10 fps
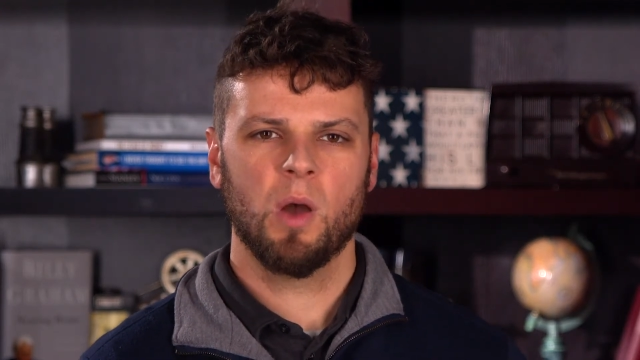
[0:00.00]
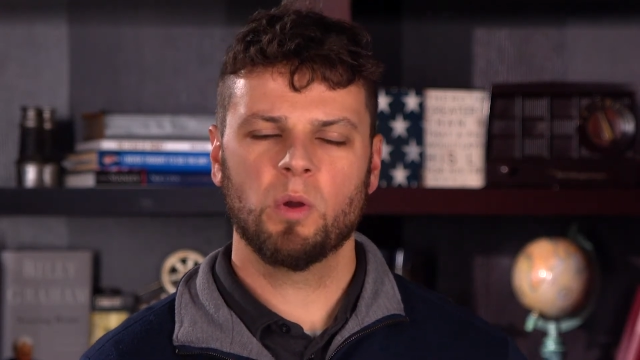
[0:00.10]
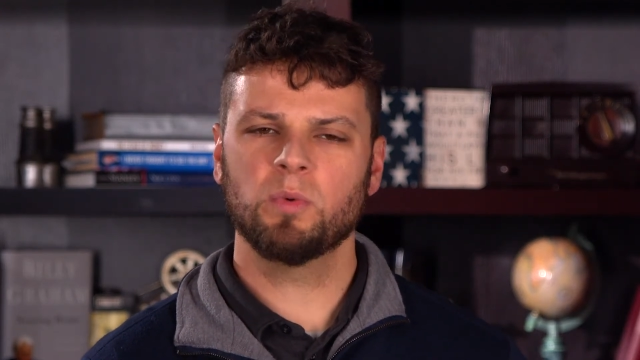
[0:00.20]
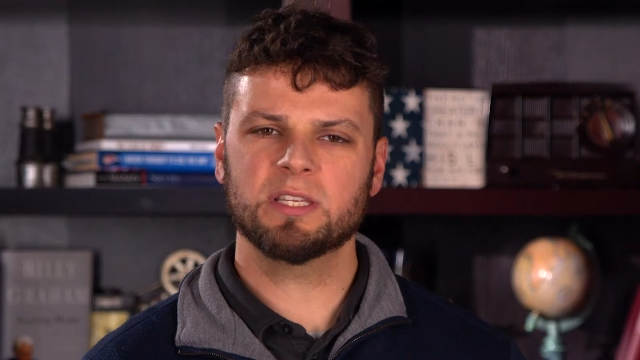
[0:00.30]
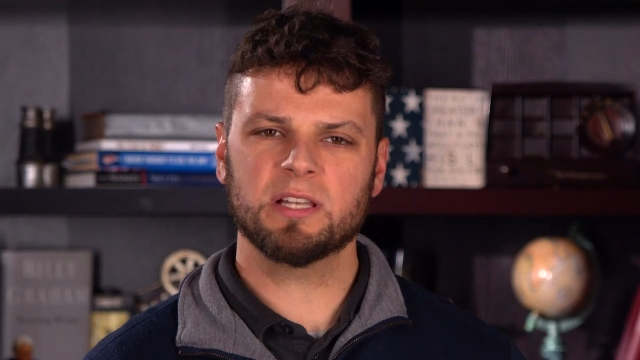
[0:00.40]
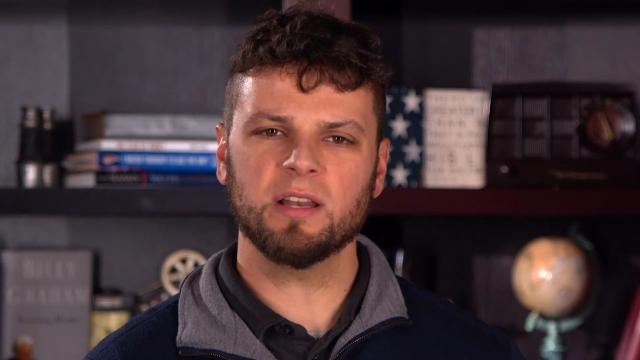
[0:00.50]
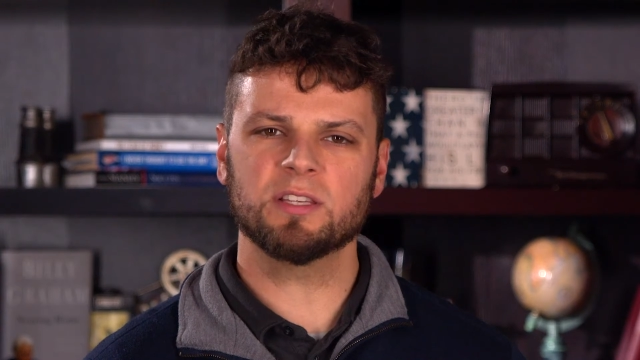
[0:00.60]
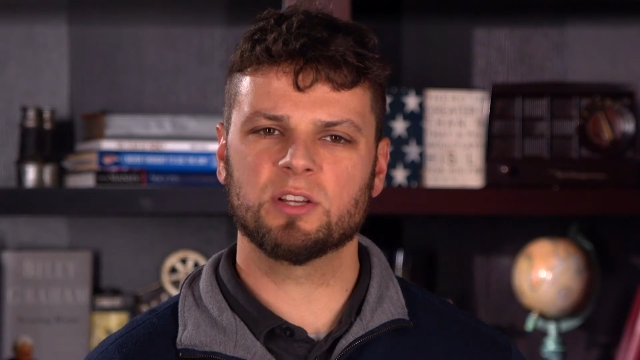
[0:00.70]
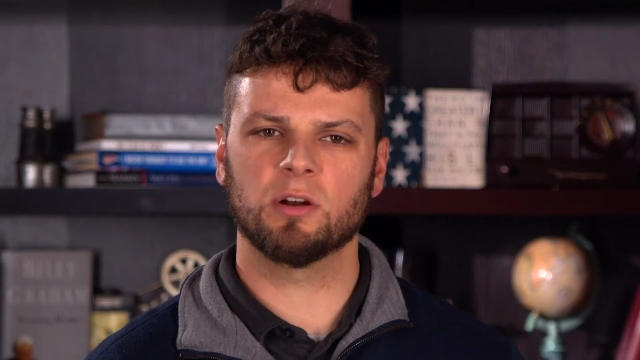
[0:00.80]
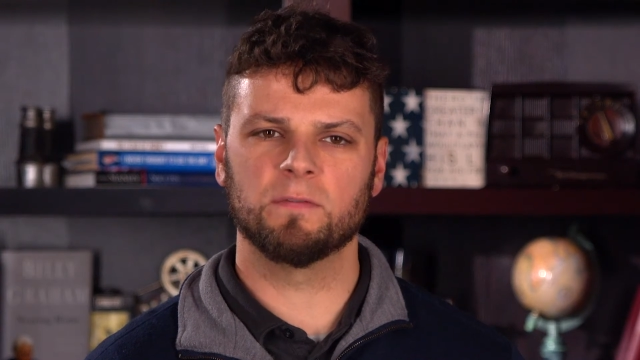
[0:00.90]
When we study
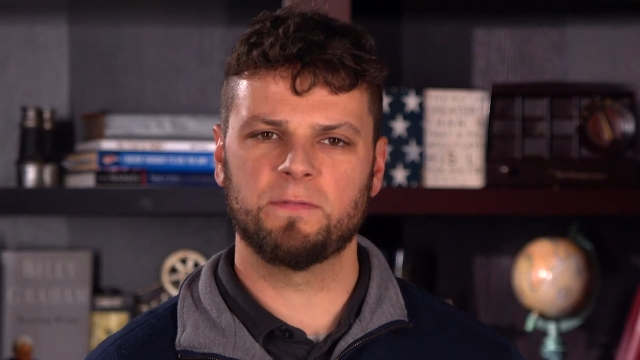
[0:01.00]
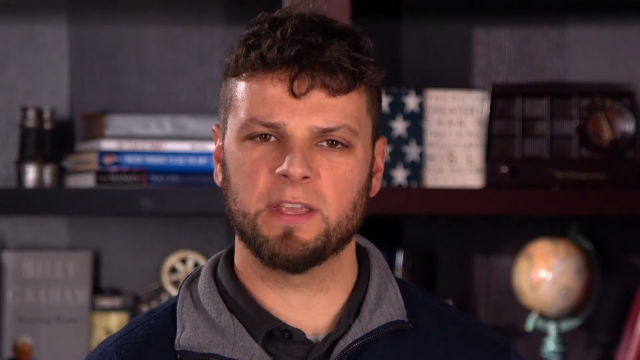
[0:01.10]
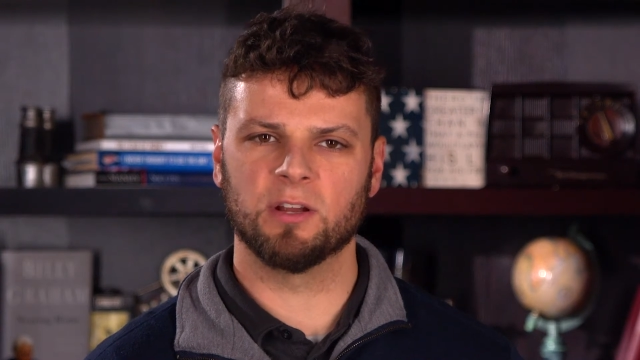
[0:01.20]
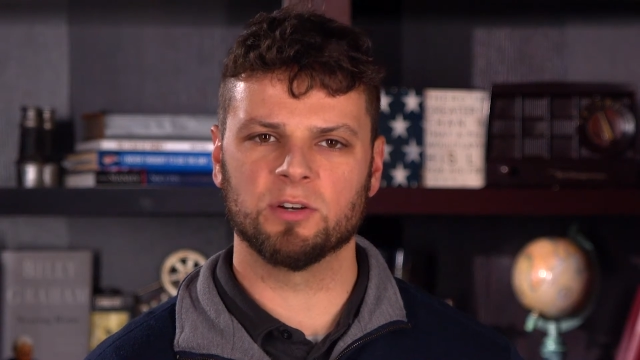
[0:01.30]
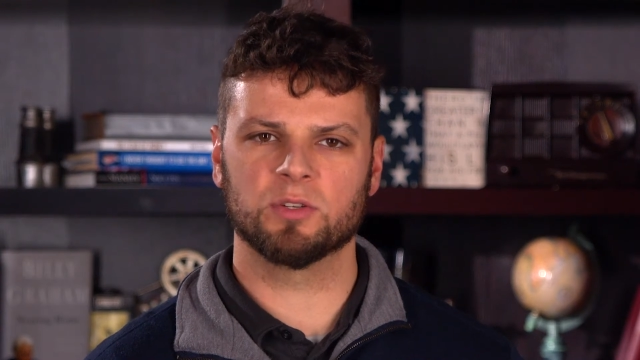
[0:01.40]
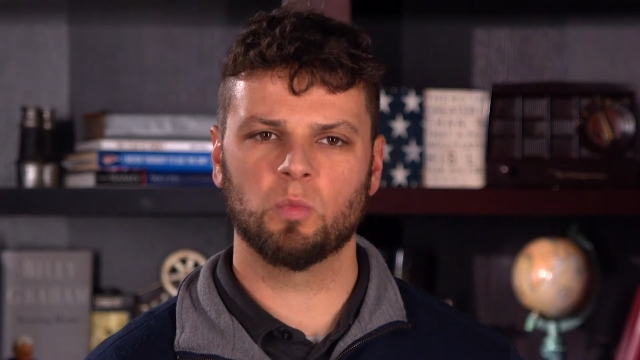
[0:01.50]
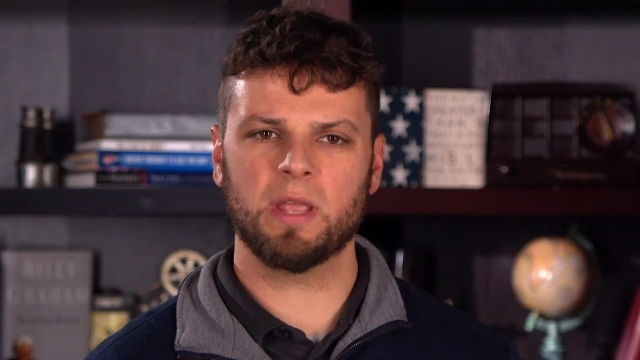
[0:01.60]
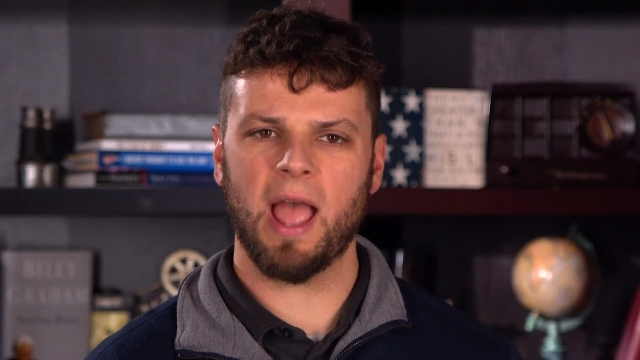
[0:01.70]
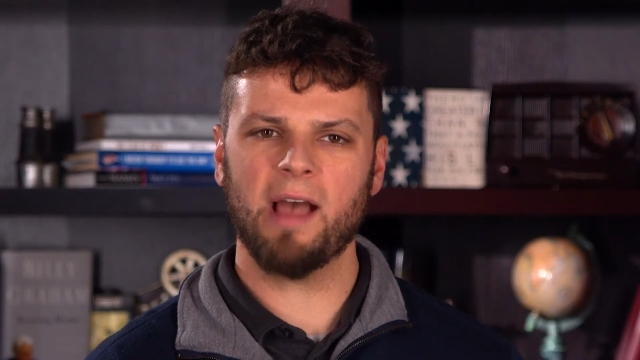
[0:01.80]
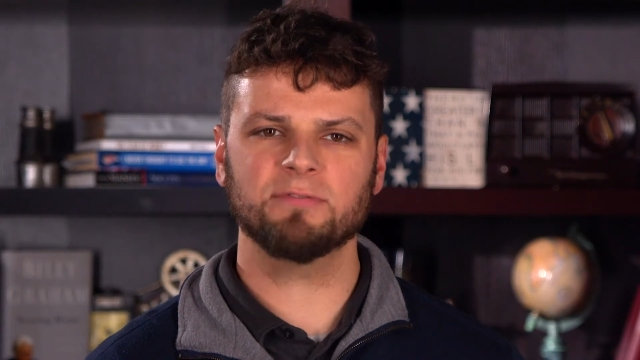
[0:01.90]
certain figures, we
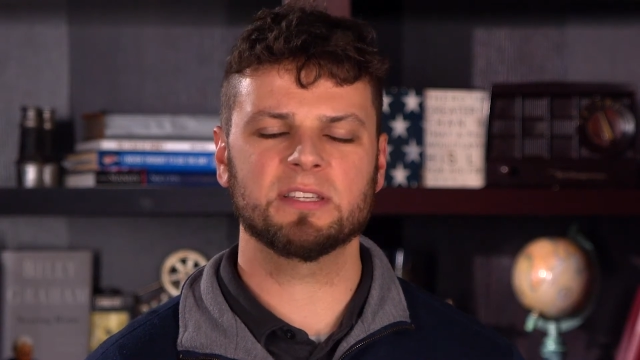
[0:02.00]
have